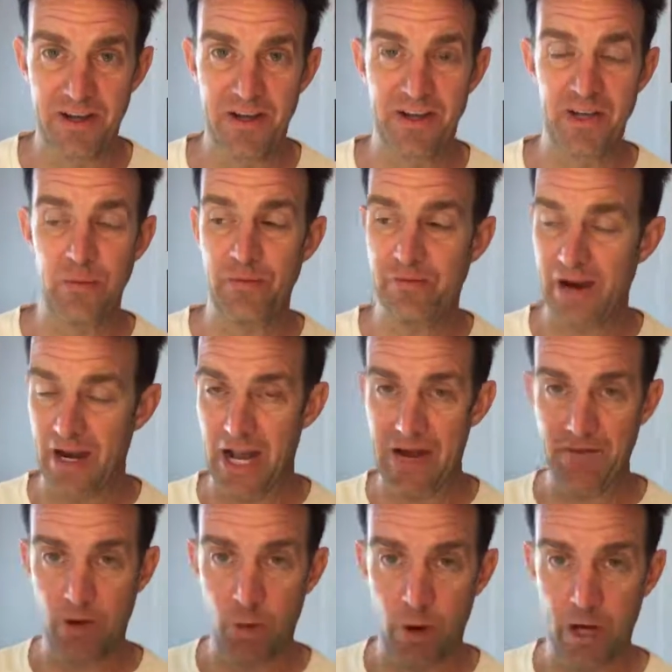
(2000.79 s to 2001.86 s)
We've got to have
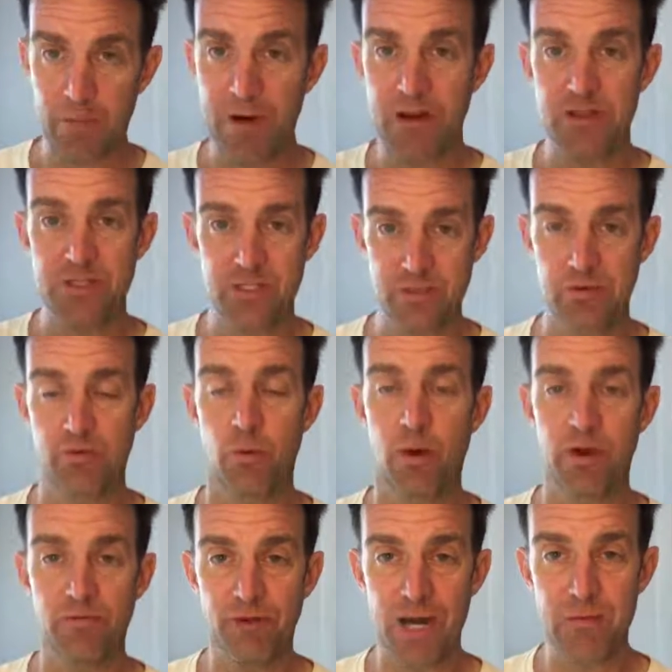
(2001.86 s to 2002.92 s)
a
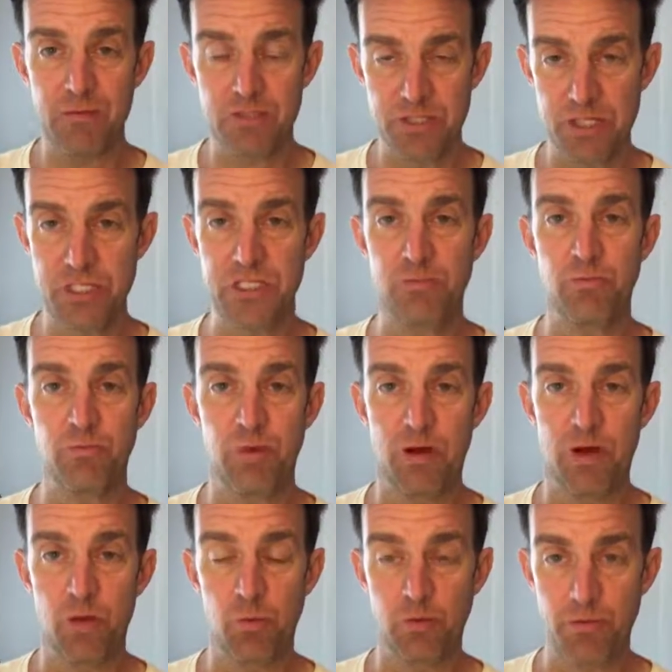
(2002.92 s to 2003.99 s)
quantifiable system
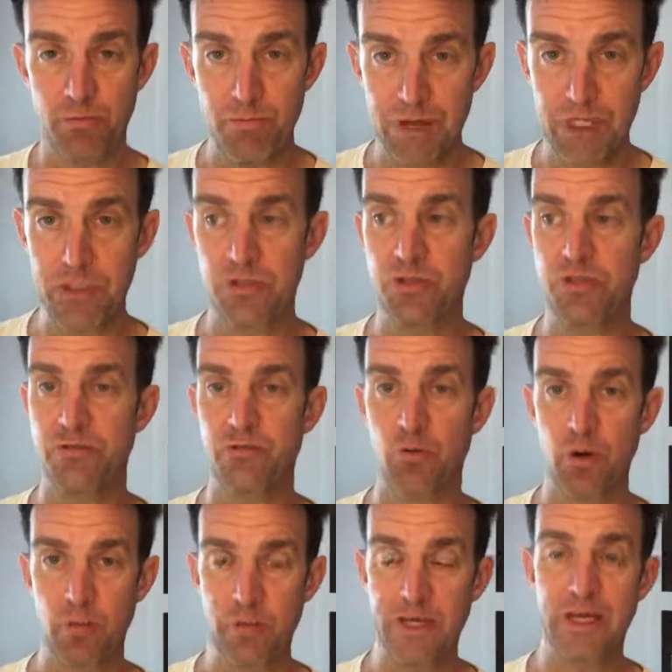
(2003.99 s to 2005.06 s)
with measures of
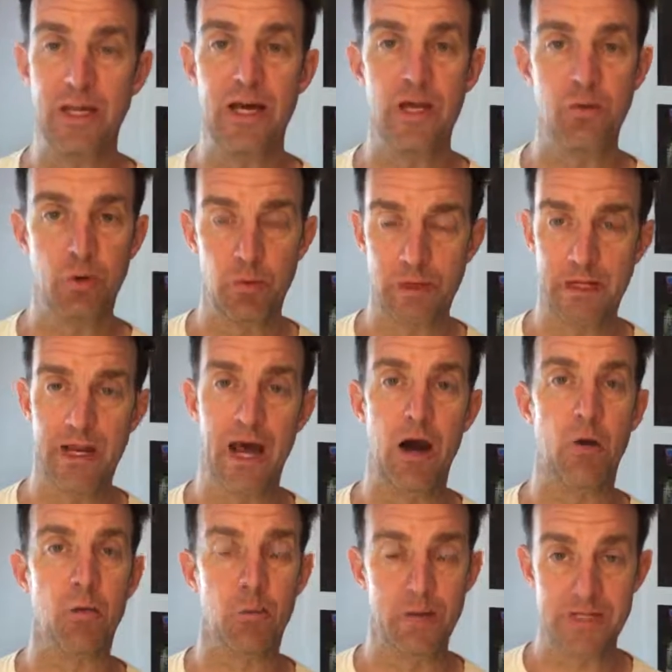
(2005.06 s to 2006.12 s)
when we get in, when we get
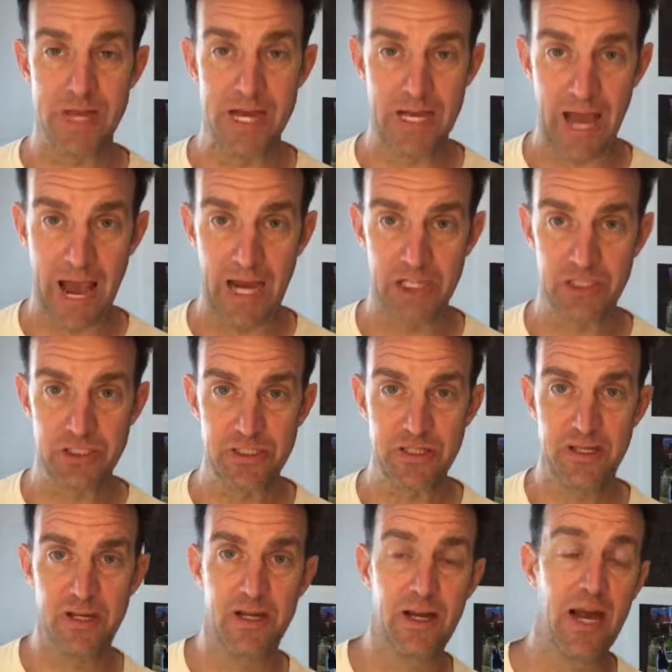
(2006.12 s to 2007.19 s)
out, when we take action.
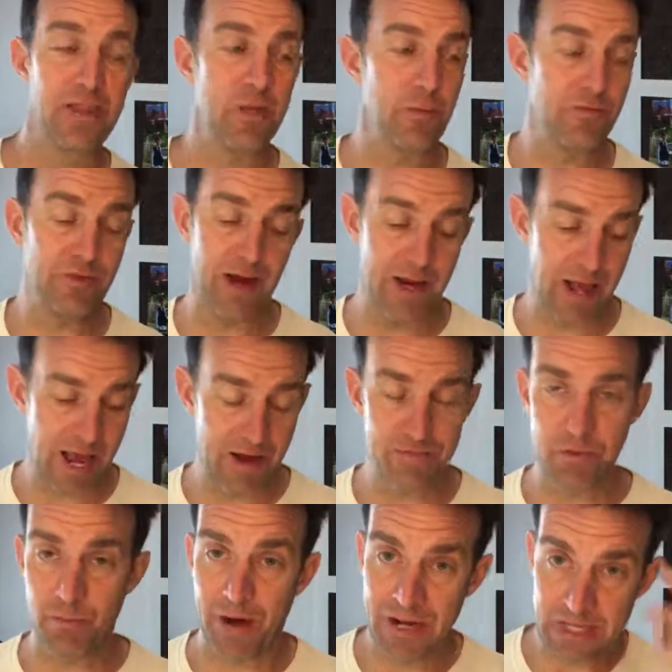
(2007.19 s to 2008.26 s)
And then we've got to have
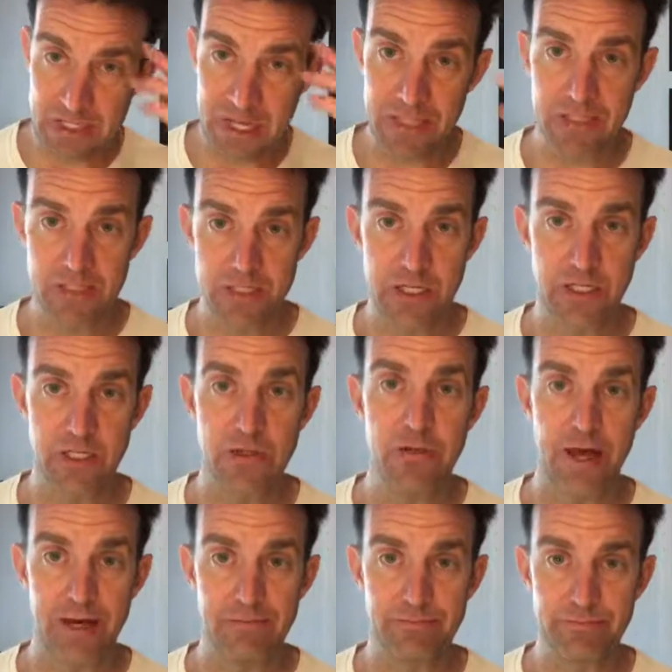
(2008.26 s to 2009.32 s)
the mindset to stick to
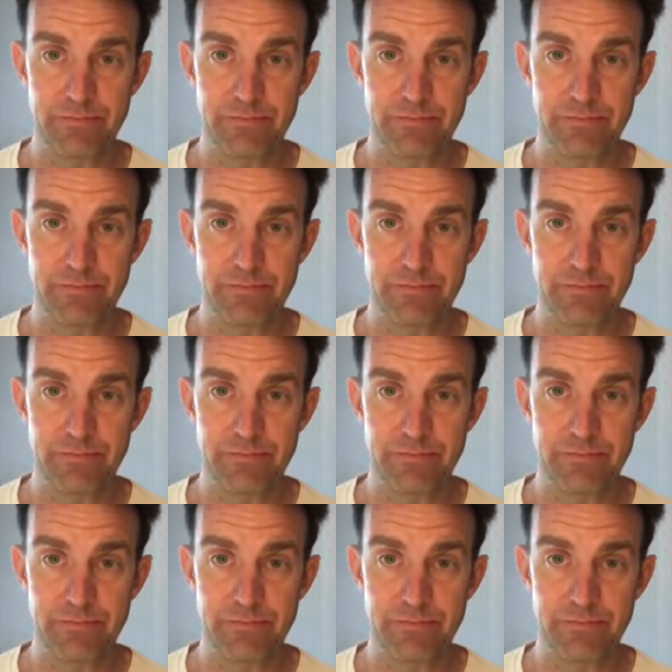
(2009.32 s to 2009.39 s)
that.